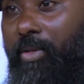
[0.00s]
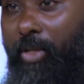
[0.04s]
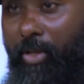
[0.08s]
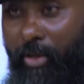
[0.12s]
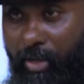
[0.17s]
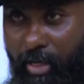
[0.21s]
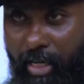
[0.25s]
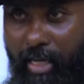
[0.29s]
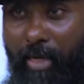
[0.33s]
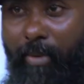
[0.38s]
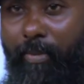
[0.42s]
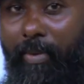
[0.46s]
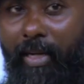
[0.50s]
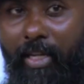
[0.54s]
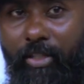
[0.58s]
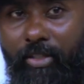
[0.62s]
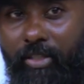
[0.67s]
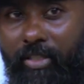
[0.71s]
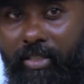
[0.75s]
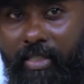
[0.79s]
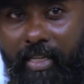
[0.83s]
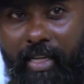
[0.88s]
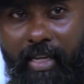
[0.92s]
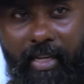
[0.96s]
You need a place
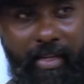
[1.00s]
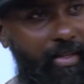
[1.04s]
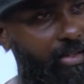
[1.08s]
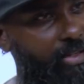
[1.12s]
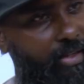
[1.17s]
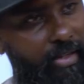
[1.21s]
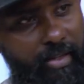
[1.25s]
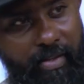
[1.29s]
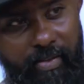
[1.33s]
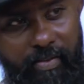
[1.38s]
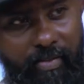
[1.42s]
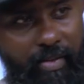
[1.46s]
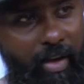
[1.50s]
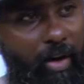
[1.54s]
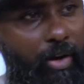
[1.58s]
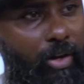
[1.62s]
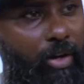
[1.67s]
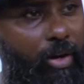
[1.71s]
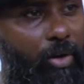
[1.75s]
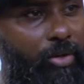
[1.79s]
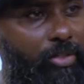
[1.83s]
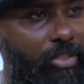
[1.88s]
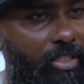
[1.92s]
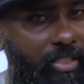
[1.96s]
to stay,
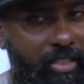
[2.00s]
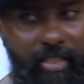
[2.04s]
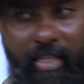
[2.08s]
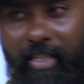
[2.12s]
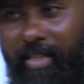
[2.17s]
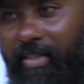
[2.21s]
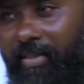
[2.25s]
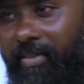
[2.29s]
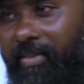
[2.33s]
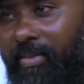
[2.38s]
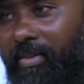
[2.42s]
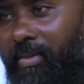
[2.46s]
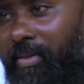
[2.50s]
our house is there.